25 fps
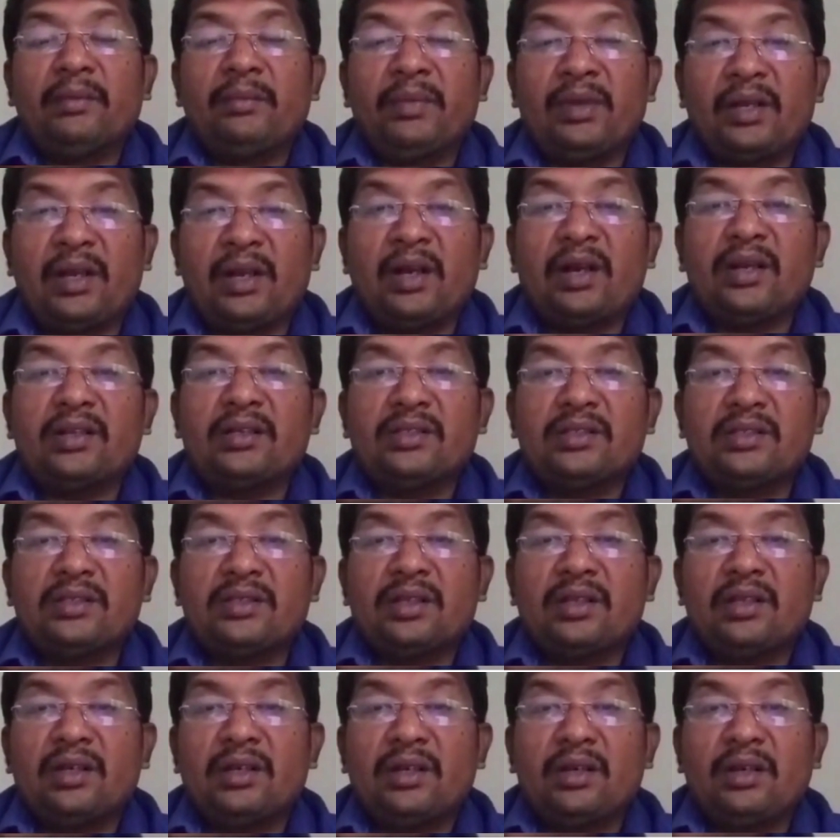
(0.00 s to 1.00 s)
Because
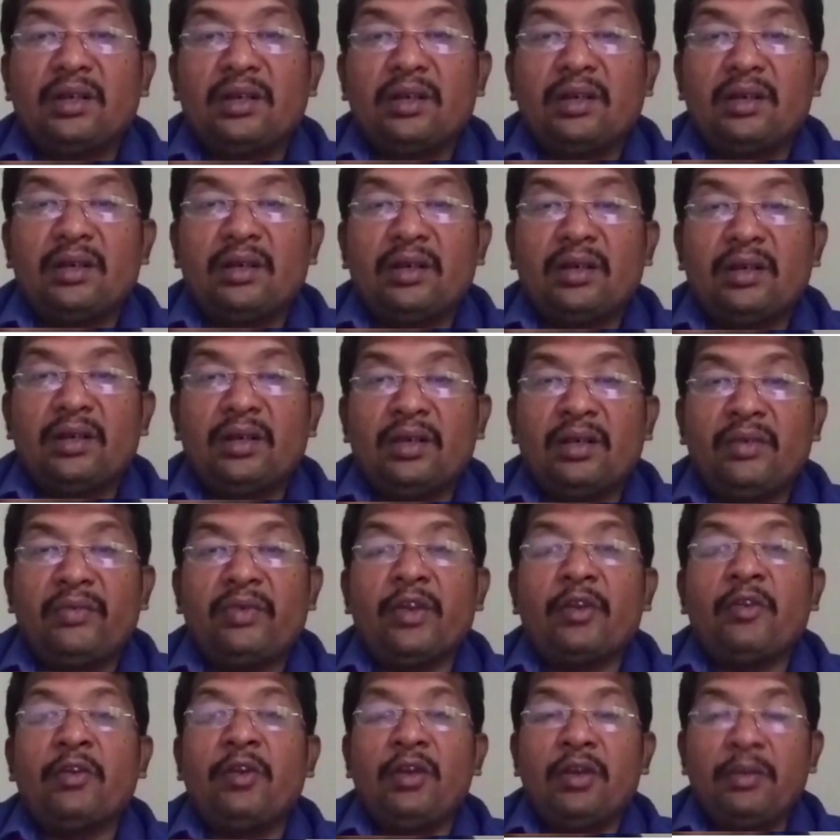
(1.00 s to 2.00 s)
if
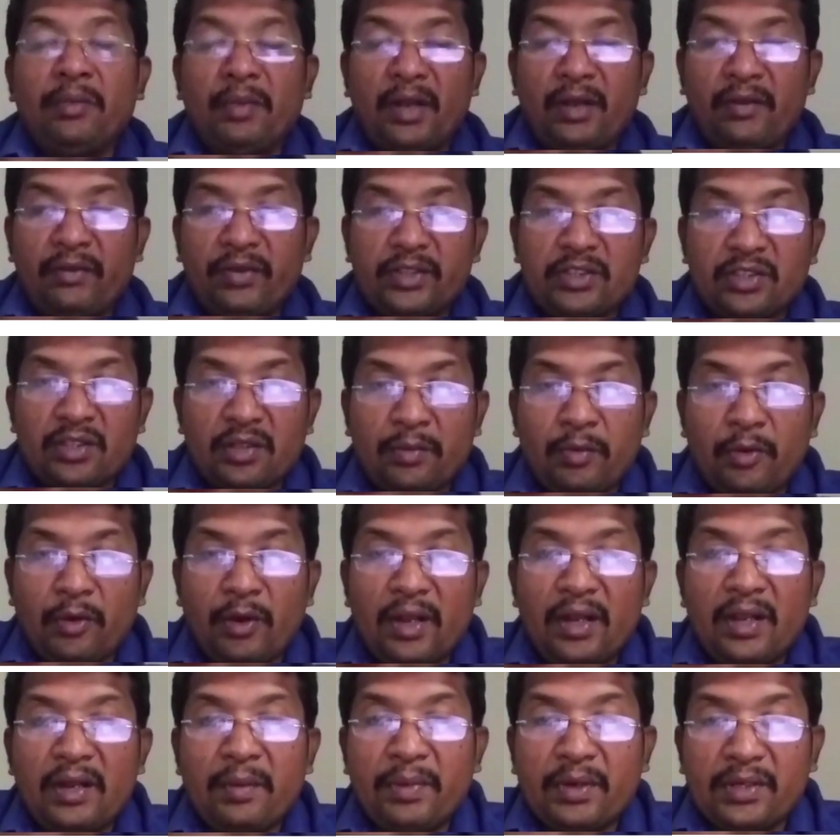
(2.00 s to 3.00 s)
you are going to manufacture the
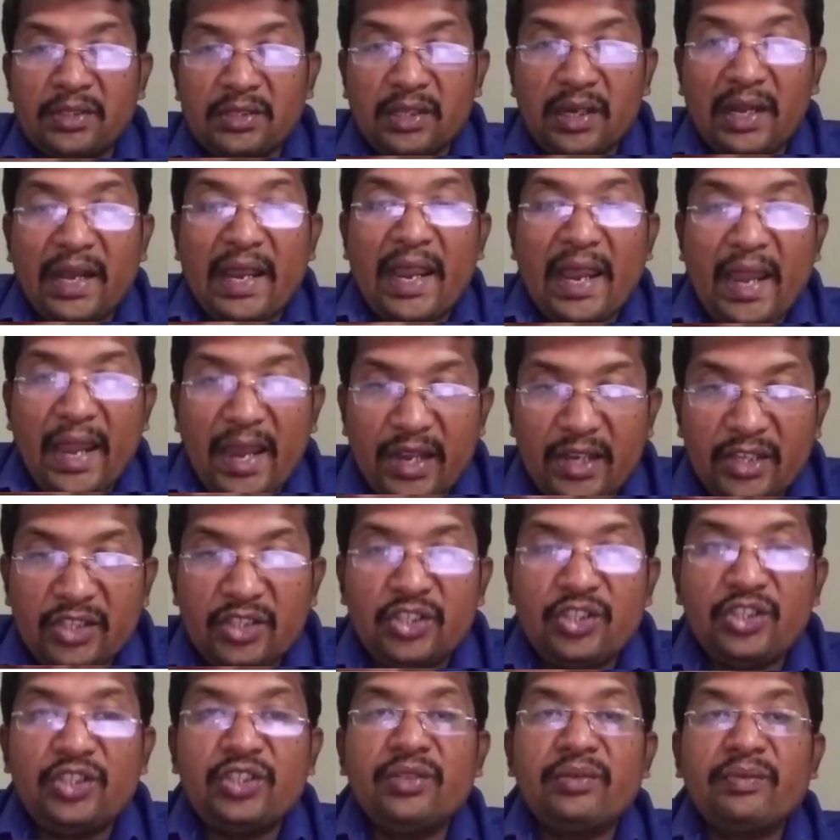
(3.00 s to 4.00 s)
product depends on
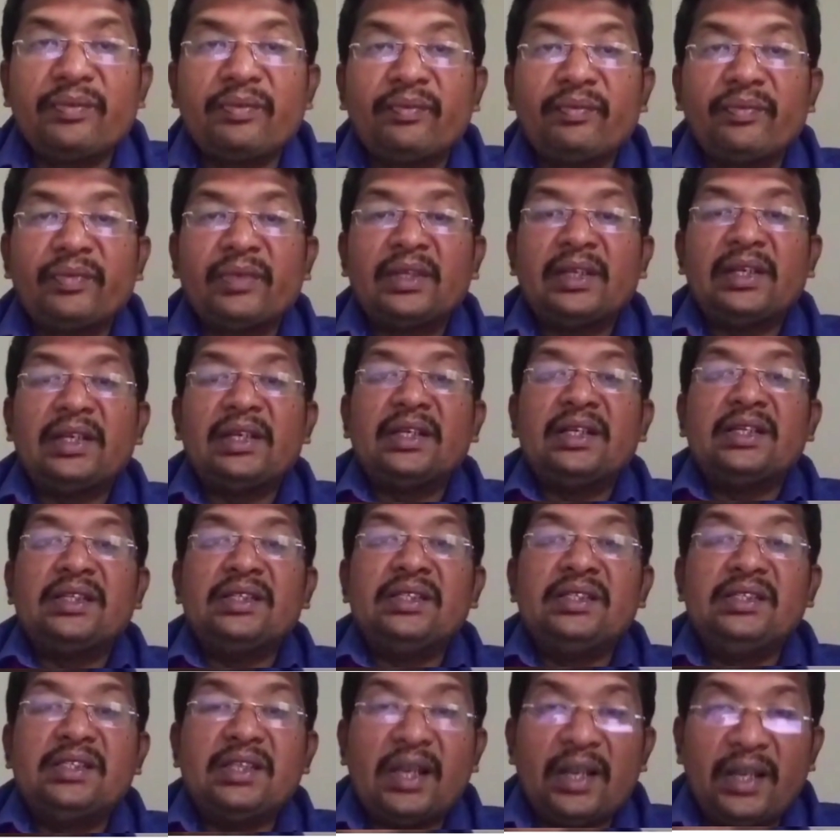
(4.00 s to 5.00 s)
age,
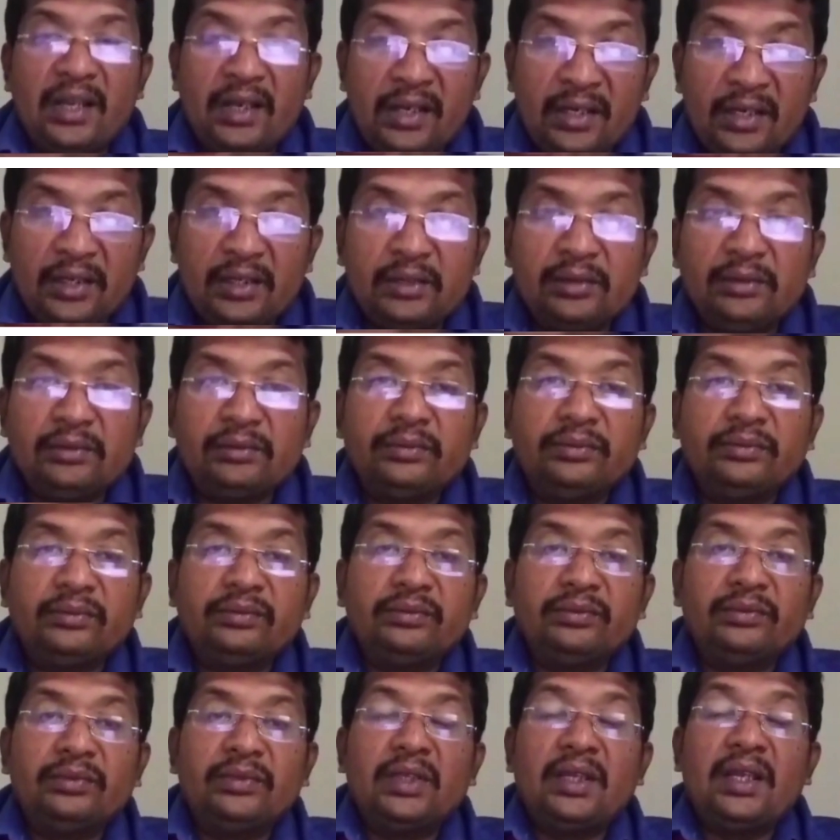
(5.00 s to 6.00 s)
gender,
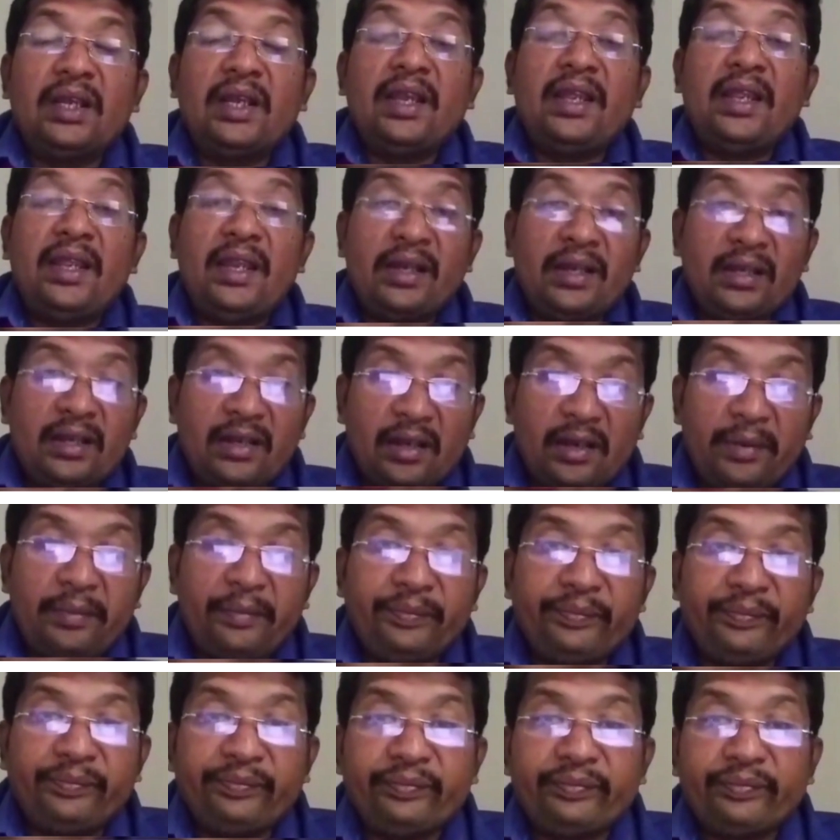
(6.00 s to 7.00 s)

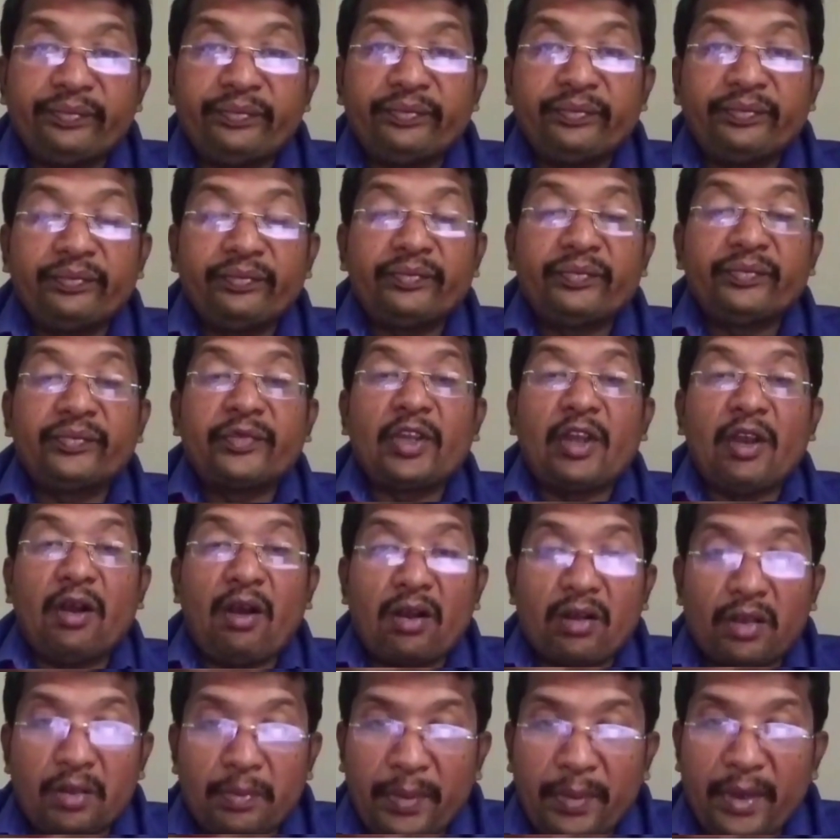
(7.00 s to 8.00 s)
income,
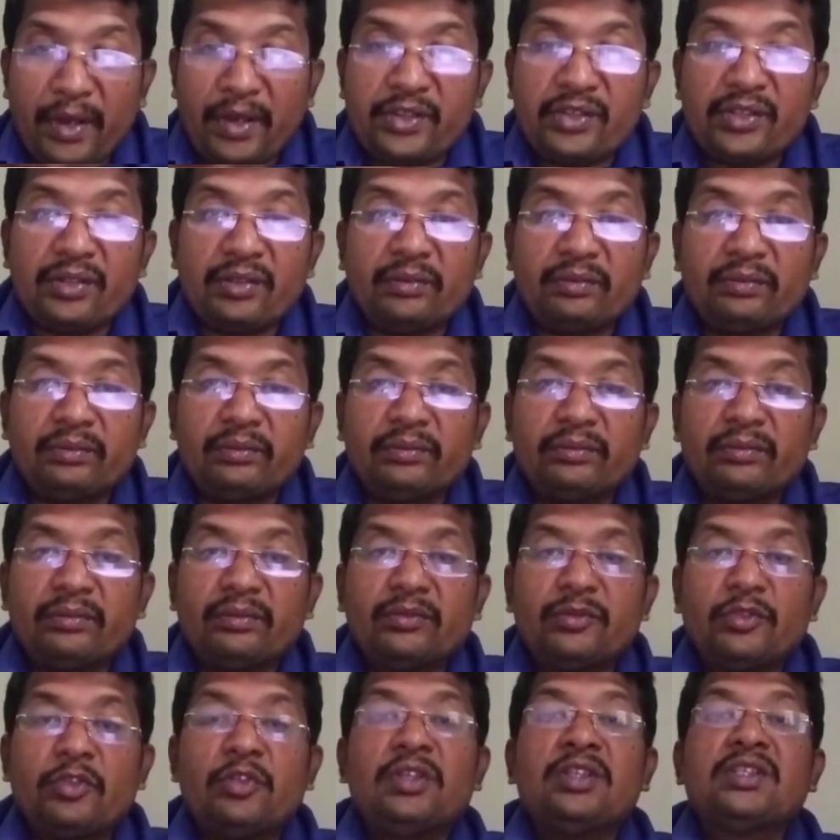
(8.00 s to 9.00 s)
occupation.
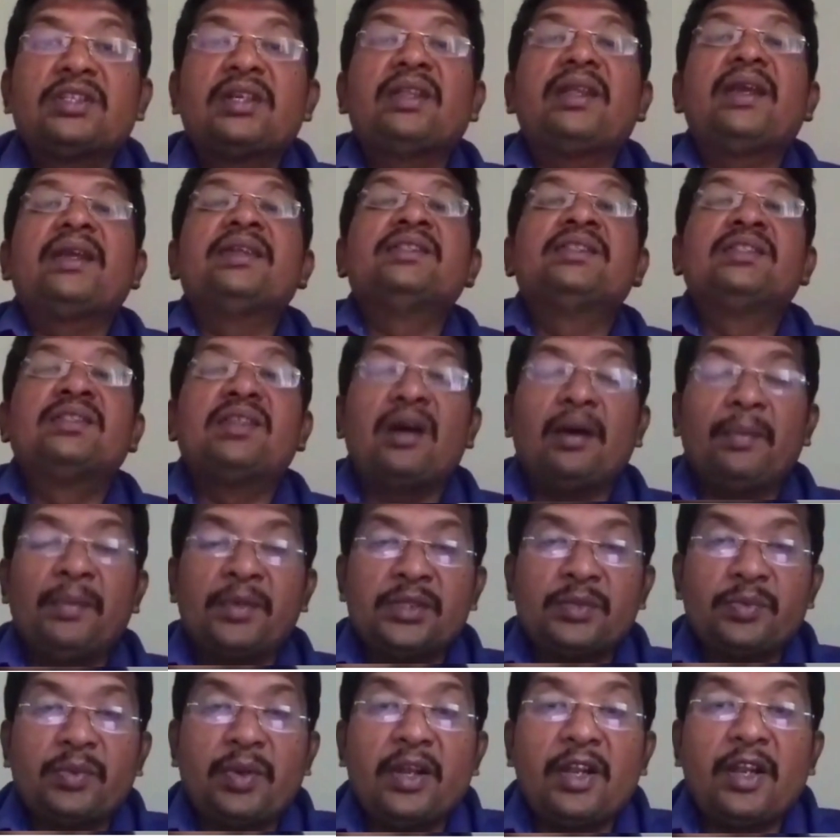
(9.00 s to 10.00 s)
So these are the
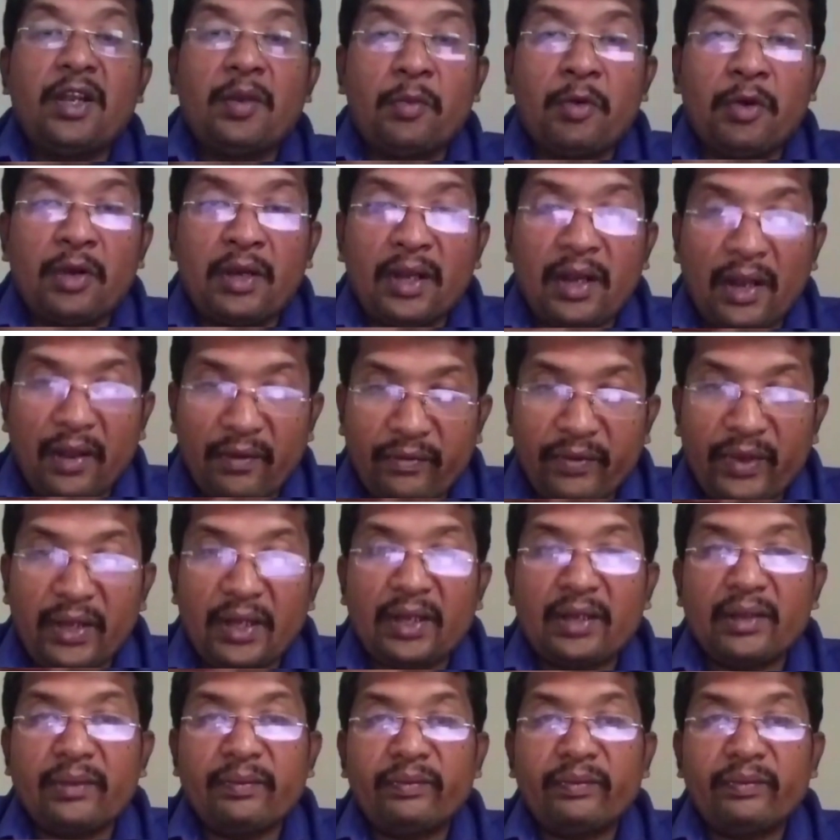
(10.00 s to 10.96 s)
examples for demographic,